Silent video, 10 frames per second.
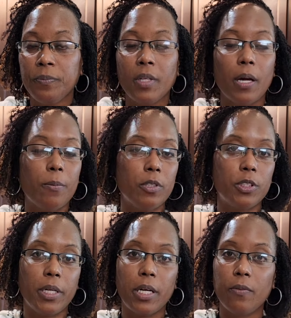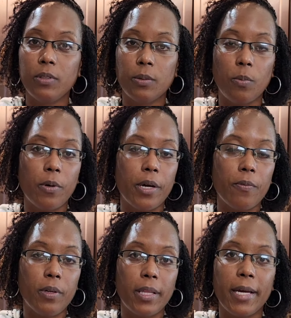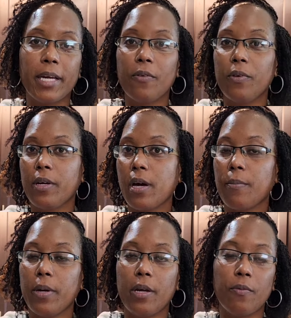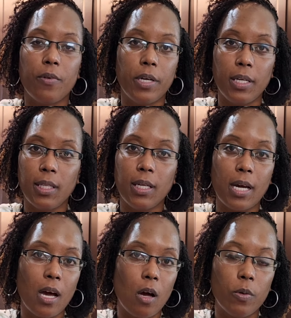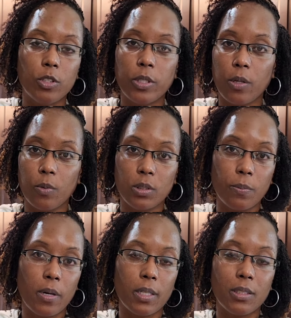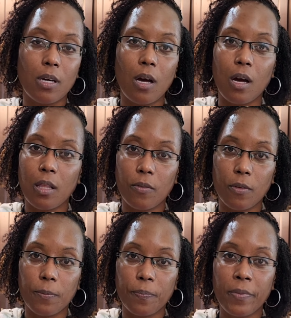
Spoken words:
I appreciate every support, every like, every comment, every anything. I always try to respond to all of them.